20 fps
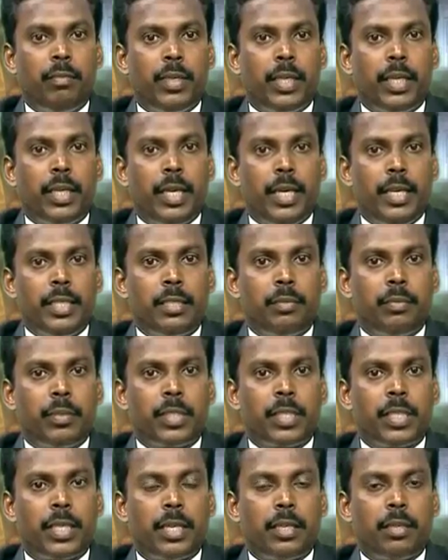where a is the
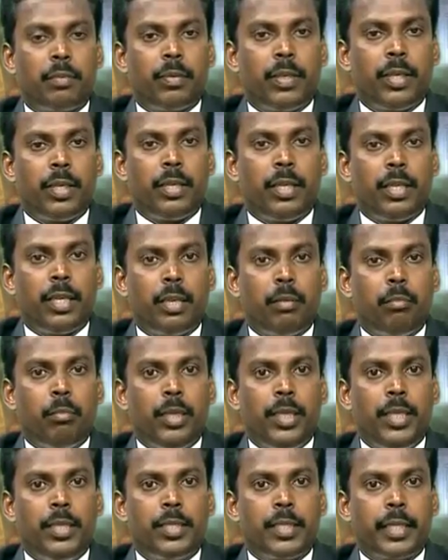first identifier and
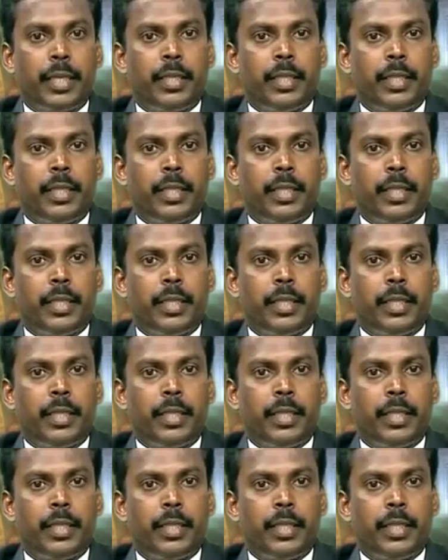b is the